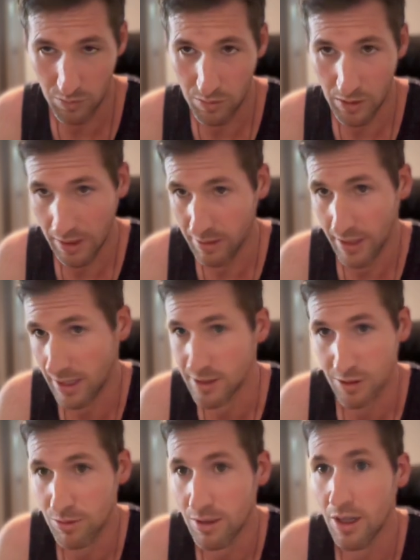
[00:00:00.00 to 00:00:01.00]
and the
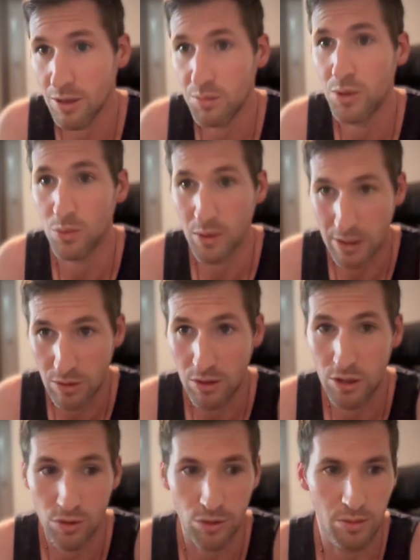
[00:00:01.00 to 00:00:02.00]
actual output we know it
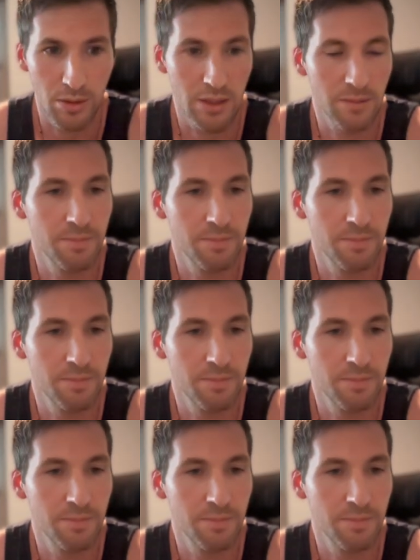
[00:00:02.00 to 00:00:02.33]
should be.